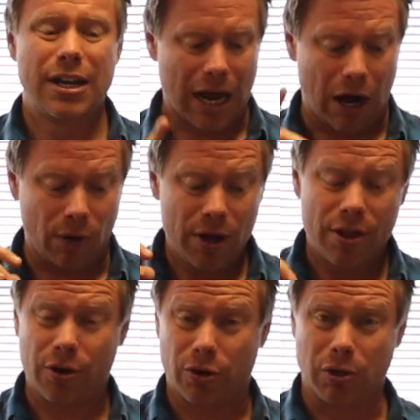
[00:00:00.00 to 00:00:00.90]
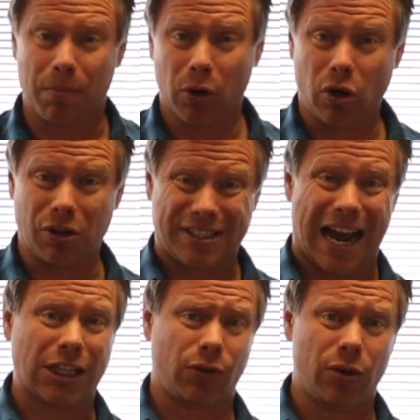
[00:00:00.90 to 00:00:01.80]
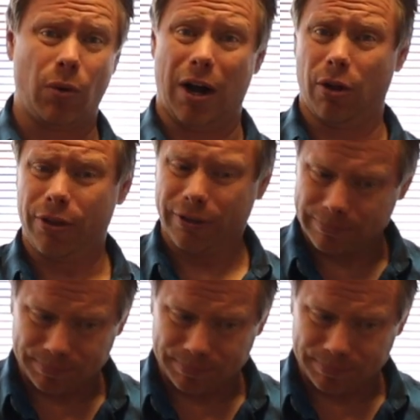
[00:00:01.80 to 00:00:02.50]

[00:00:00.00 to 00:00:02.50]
Now, there's a book called Tax-Free Wealth.